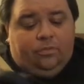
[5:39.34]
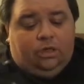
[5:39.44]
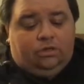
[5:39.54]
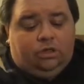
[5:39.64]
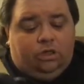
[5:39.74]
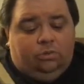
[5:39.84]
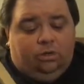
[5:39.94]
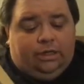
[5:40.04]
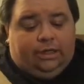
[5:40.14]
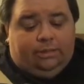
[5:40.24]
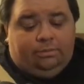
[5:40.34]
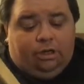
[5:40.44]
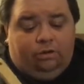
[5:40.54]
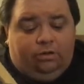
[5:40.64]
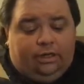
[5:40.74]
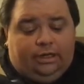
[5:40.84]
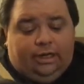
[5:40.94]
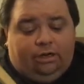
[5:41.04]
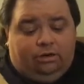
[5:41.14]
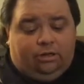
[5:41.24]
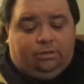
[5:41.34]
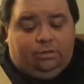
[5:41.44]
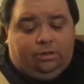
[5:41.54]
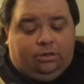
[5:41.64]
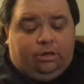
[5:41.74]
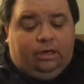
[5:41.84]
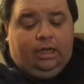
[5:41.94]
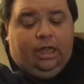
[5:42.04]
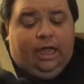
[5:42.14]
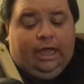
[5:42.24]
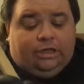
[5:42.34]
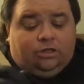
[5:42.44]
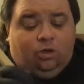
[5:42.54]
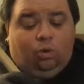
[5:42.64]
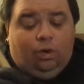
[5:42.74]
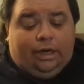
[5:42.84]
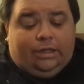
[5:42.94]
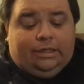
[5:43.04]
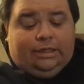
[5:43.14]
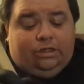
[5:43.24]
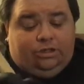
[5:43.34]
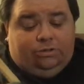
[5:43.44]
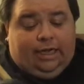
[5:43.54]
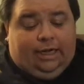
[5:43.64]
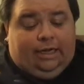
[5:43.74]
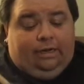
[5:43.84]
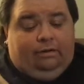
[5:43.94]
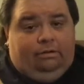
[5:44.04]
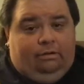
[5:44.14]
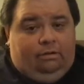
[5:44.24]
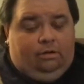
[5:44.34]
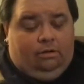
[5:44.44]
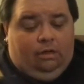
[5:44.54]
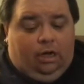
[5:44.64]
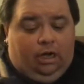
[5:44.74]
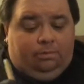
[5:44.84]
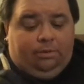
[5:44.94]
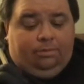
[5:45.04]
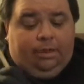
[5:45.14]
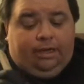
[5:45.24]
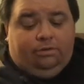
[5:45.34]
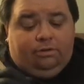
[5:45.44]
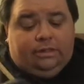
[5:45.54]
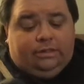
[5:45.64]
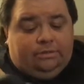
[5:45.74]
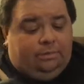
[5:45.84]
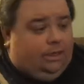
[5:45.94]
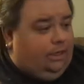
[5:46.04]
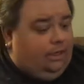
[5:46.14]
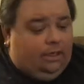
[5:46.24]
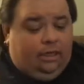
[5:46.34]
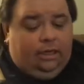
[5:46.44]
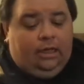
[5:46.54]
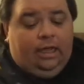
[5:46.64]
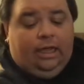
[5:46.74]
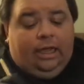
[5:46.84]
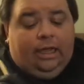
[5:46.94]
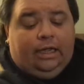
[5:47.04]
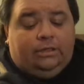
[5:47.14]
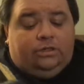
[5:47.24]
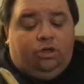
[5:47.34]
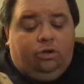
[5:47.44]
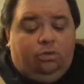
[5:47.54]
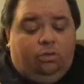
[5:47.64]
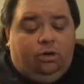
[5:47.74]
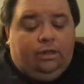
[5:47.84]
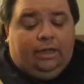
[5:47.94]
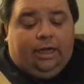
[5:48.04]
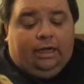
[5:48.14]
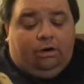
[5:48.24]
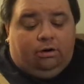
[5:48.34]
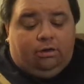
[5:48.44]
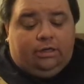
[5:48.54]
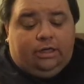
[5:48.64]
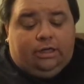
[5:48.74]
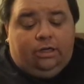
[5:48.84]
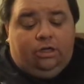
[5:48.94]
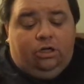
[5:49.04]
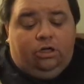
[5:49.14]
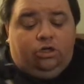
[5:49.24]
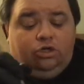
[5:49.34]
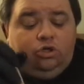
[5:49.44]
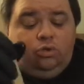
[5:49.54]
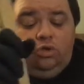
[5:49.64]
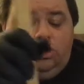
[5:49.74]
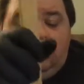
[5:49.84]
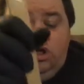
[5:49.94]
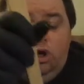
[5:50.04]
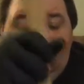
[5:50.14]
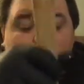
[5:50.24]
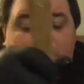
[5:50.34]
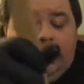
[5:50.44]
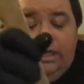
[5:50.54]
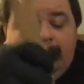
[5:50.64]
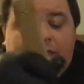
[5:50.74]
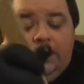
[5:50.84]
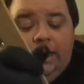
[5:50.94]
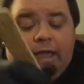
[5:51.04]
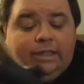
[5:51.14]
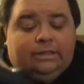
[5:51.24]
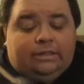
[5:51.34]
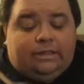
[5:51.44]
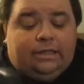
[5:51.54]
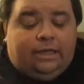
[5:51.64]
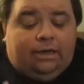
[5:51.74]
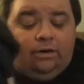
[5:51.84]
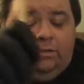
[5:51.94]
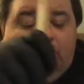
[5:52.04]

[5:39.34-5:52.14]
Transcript: So you want to get them coated in that garlic butter as quickly as you can. The main reason being is you want that garlic to soak into that snail